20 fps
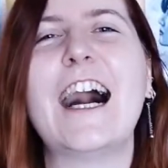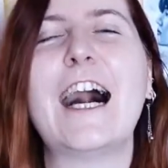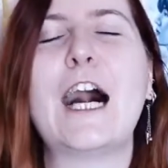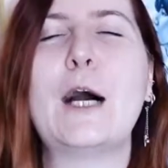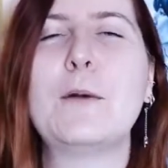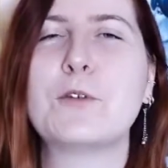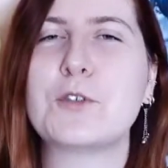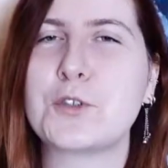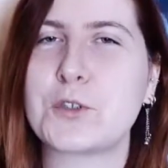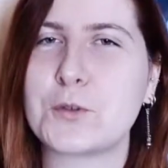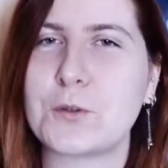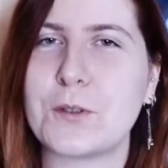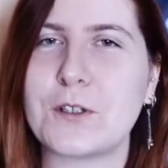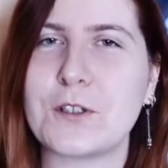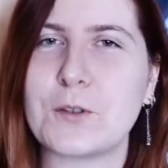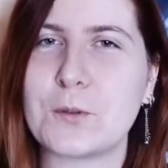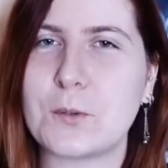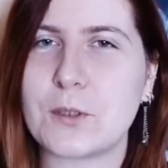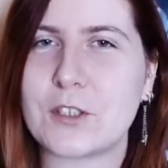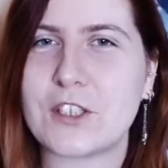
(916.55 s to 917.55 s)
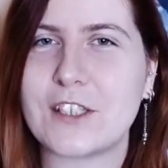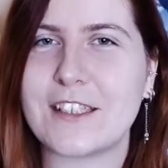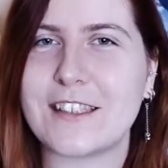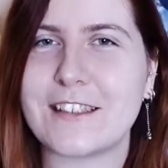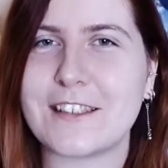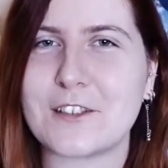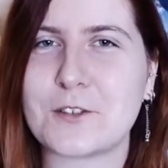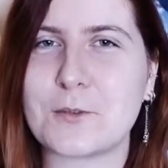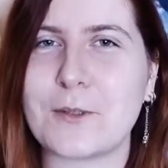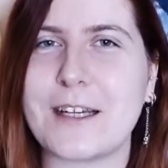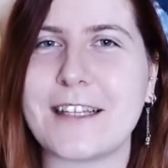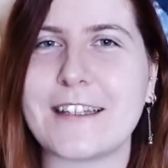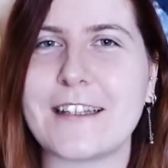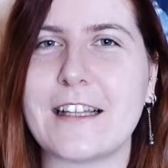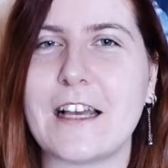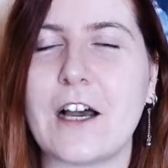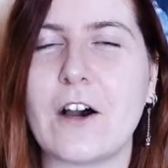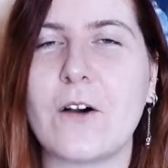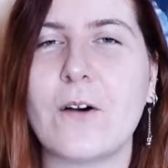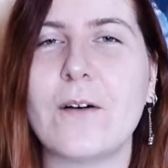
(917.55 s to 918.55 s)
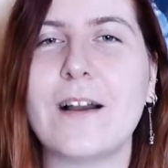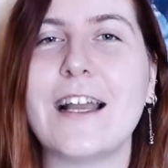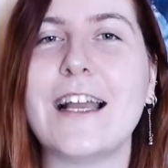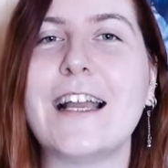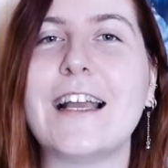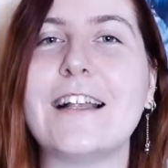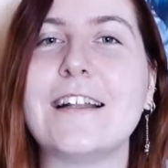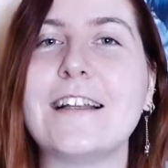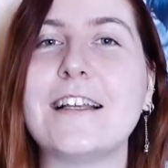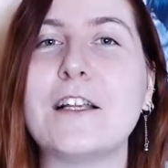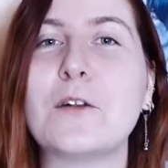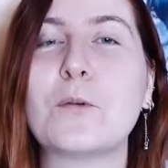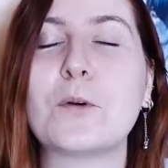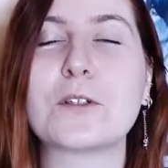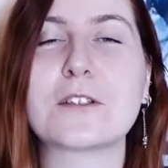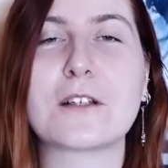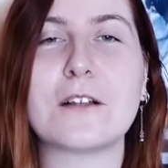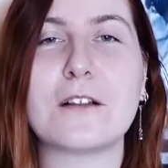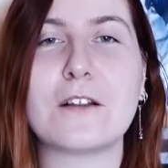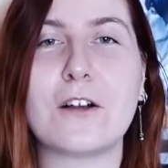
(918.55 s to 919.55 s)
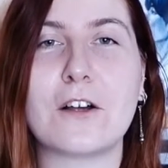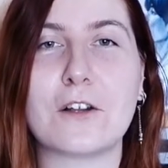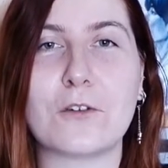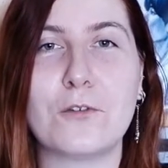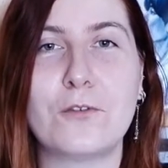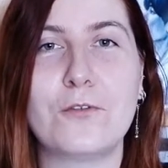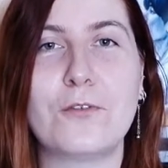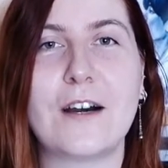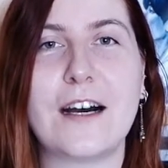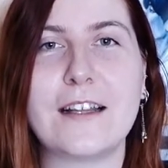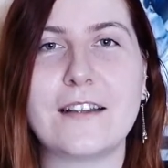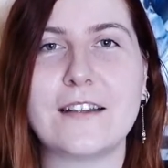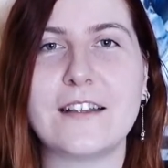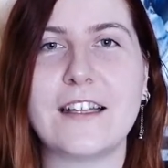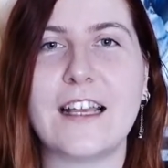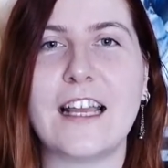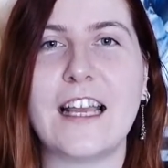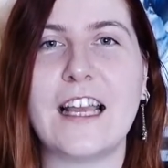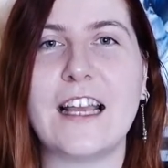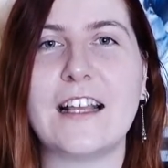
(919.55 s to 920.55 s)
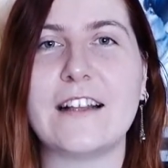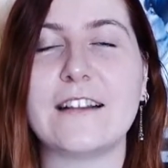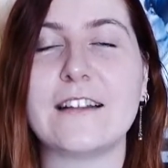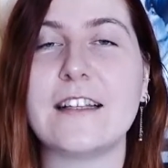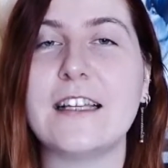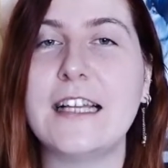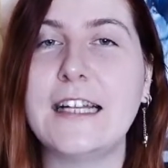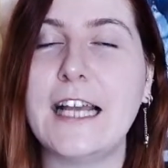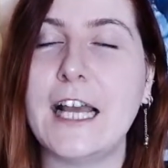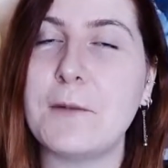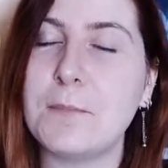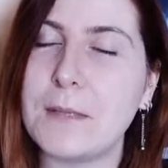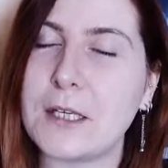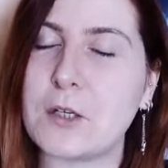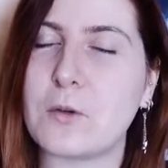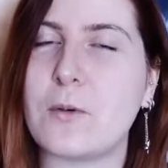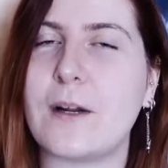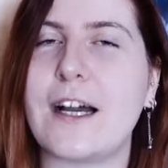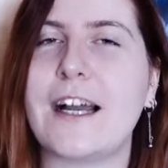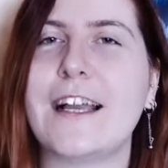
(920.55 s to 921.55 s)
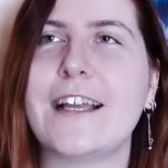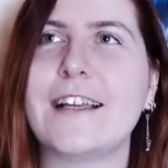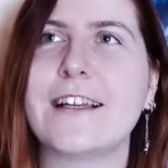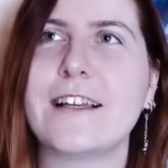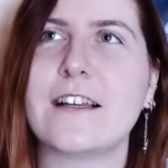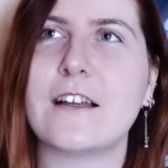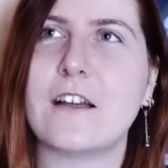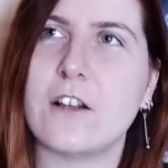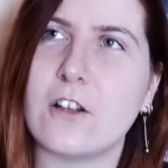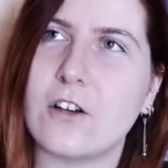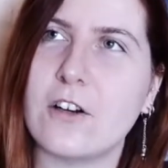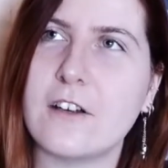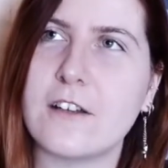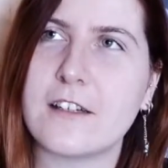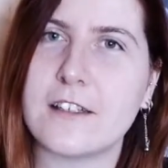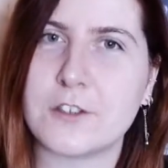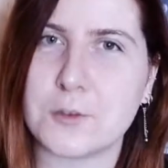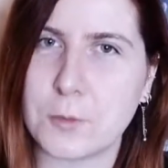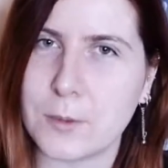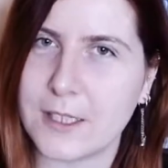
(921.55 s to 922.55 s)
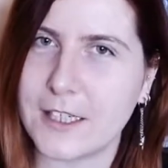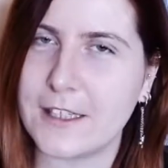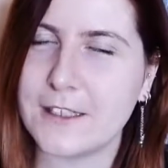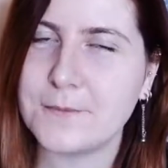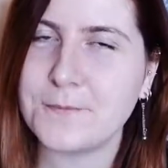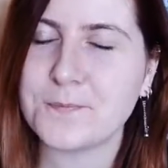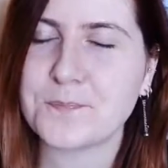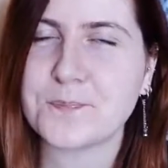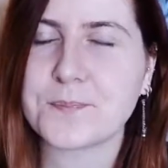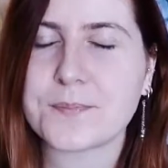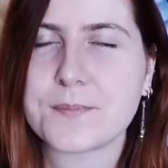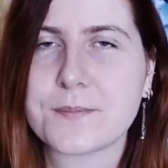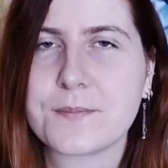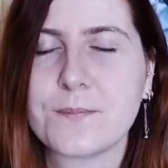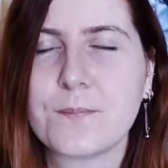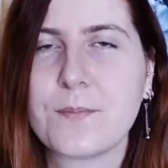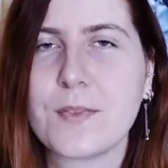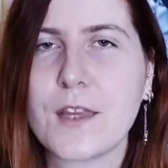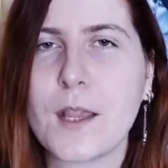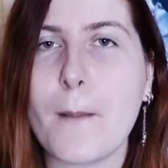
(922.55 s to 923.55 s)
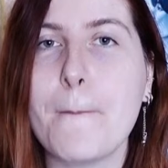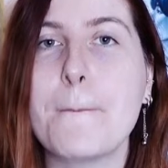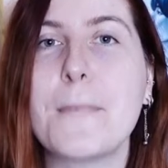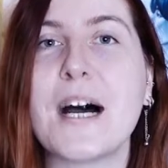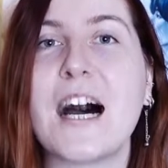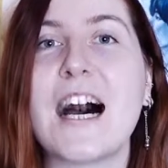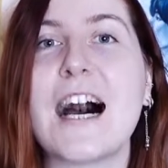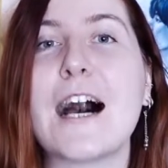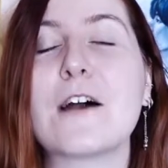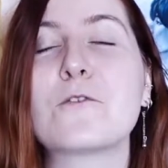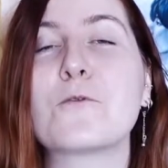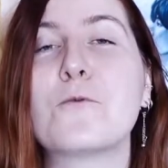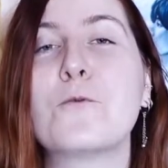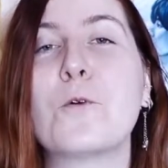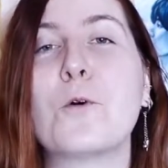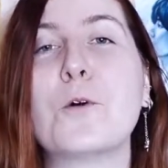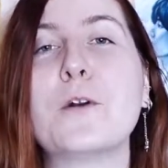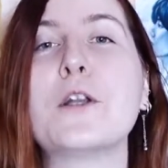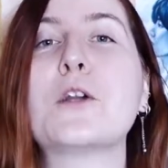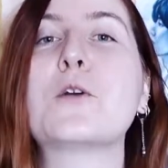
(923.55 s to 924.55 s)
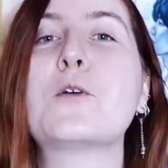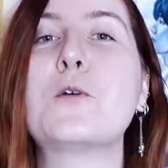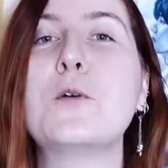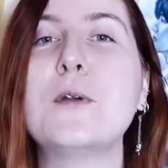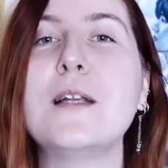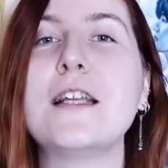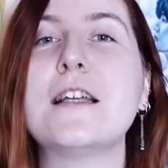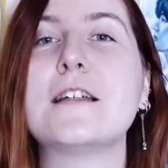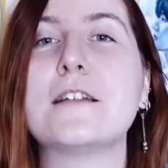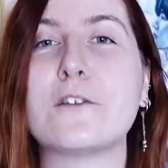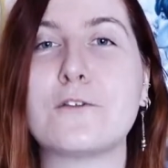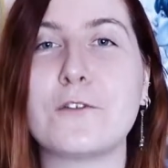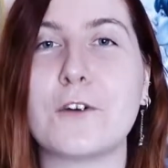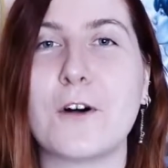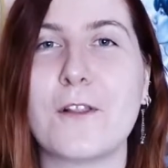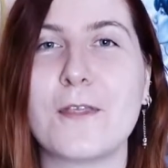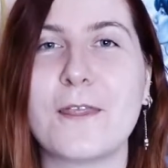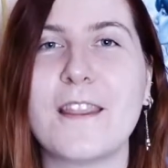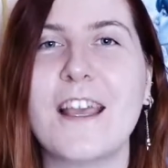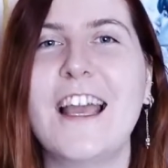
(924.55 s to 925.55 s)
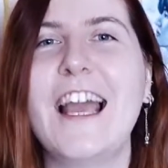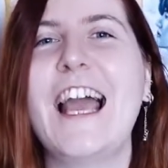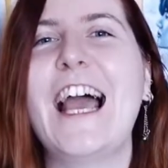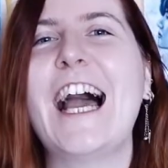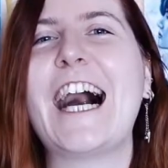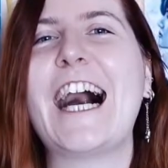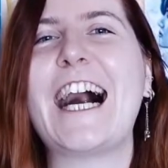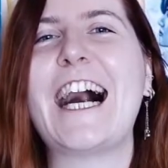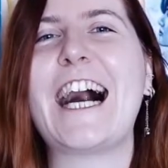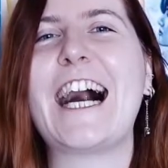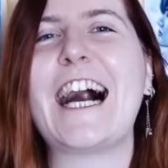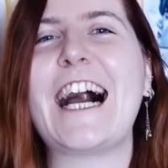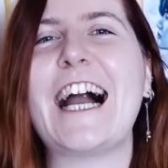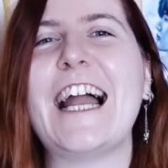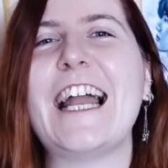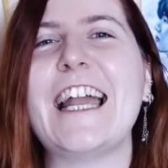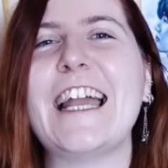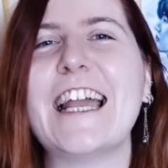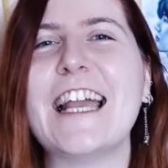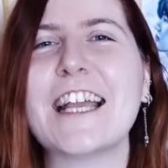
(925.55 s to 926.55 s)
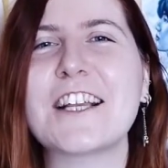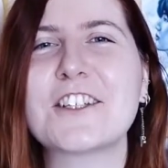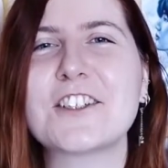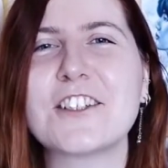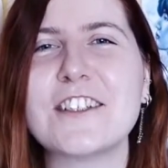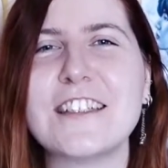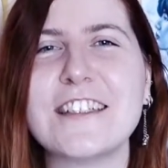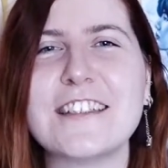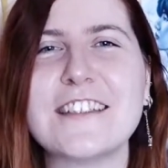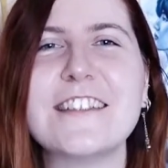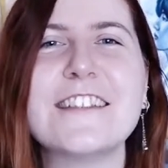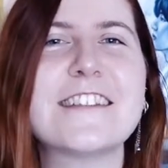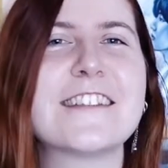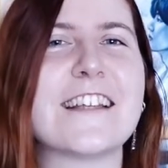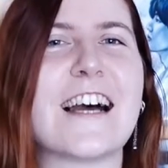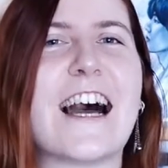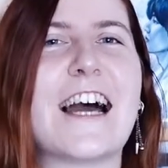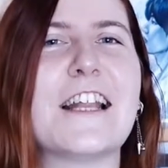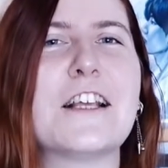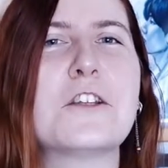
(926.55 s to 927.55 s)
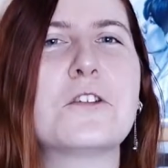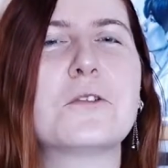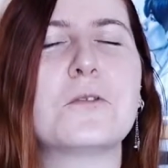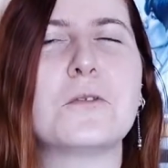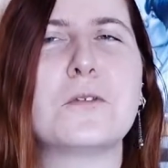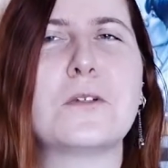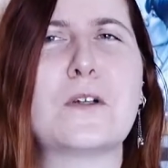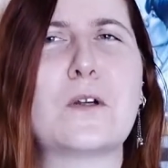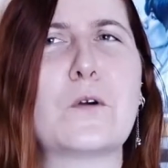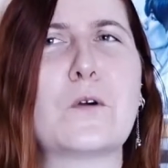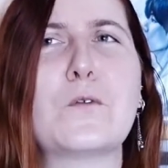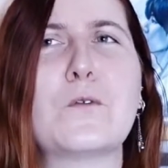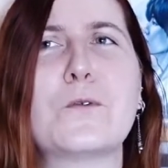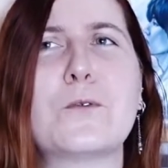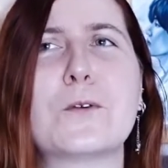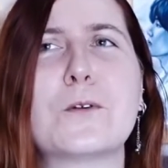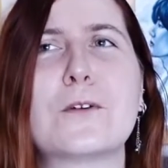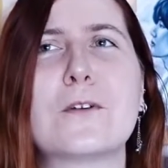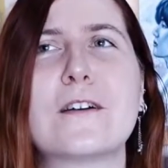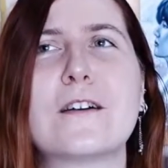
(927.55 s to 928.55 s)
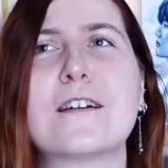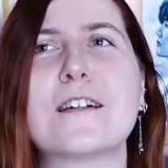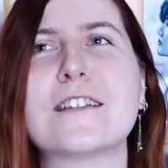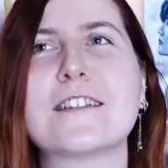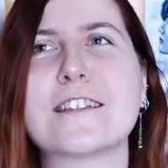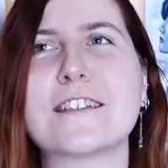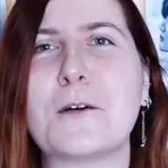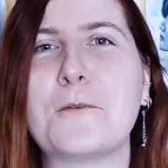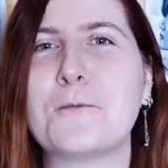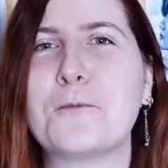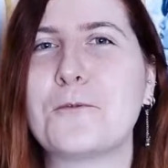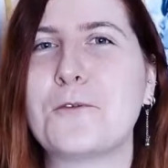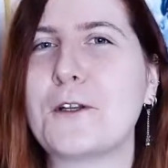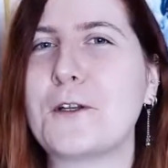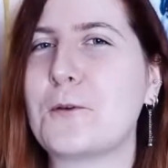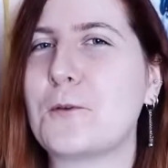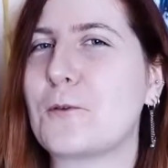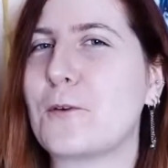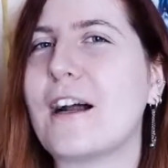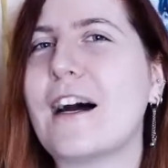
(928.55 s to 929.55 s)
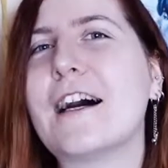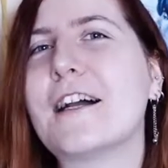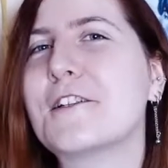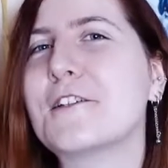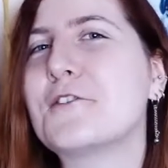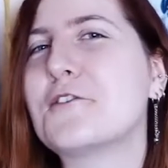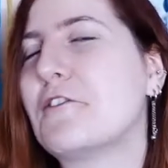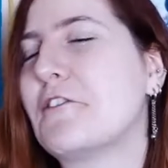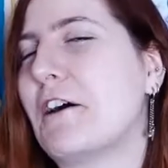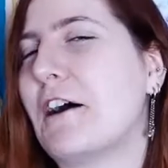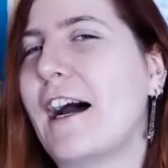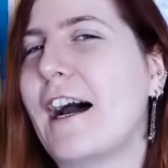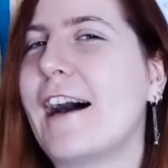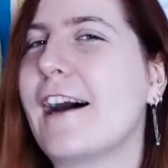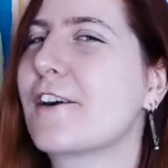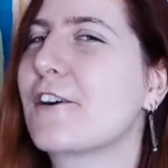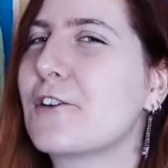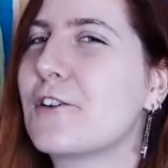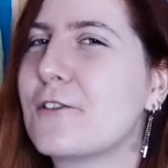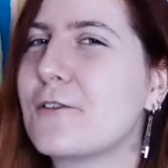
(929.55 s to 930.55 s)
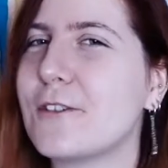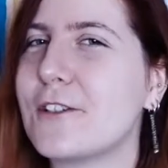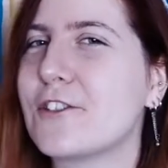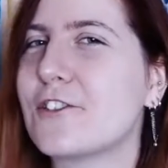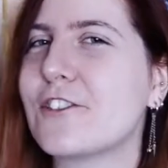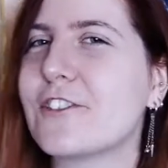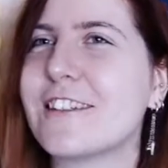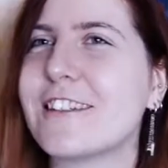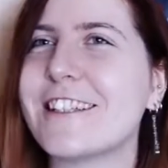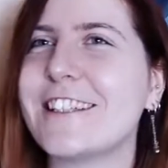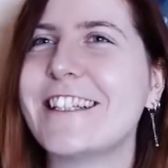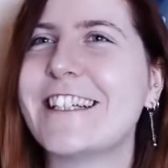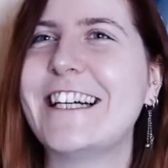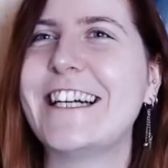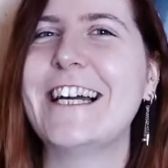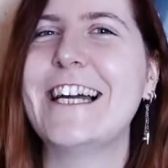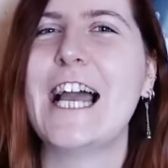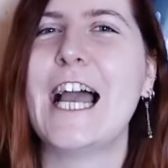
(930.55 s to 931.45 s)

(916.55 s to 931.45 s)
I'm sure you're watching this right now, and it was a lot of fun and it had me crying a lot as well. But for the Koreadathon, I actually decided to go for something rather unconventional.